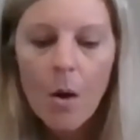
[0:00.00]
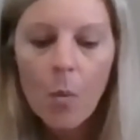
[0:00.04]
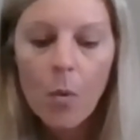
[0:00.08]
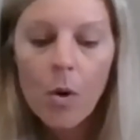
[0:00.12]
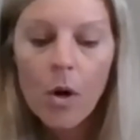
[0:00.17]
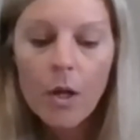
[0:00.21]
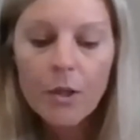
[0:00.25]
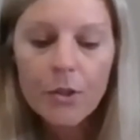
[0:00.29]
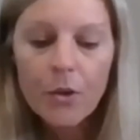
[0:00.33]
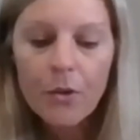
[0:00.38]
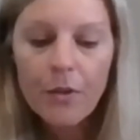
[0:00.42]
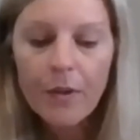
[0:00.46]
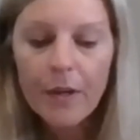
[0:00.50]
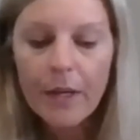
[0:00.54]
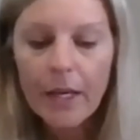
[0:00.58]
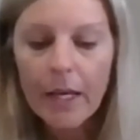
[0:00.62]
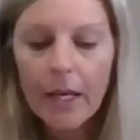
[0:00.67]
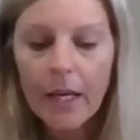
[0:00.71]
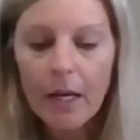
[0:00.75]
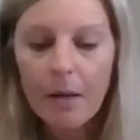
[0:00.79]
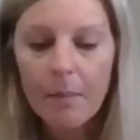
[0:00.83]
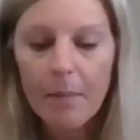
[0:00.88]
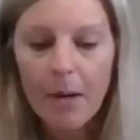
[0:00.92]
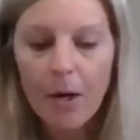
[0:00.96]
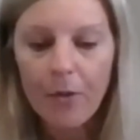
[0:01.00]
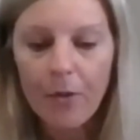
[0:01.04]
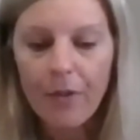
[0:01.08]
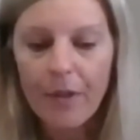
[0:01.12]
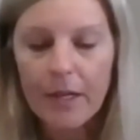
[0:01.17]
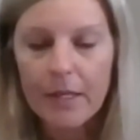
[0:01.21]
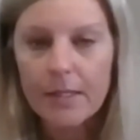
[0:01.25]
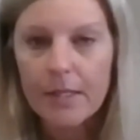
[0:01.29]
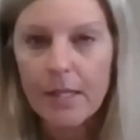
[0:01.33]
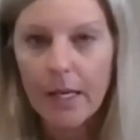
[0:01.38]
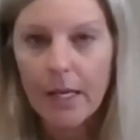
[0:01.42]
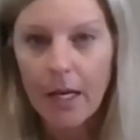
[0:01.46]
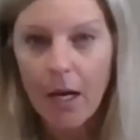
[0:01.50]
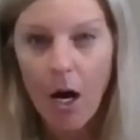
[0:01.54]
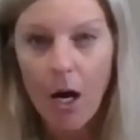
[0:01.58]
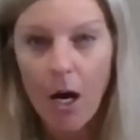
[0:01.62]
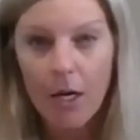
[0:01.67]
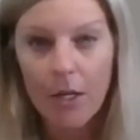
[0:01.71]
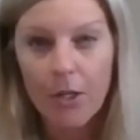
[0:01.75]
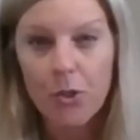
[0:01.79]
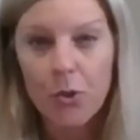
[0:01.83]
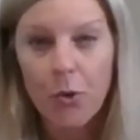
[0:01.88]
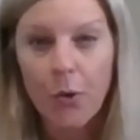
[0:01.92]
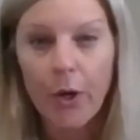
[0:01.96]
We're also thinking about things like
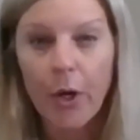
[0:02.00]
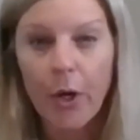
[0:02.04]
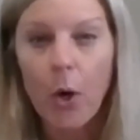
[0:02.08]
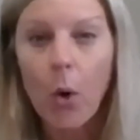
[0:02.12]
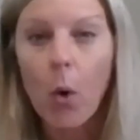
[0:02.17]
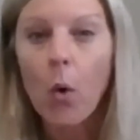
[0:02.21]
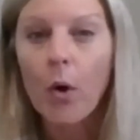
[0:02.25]
auditory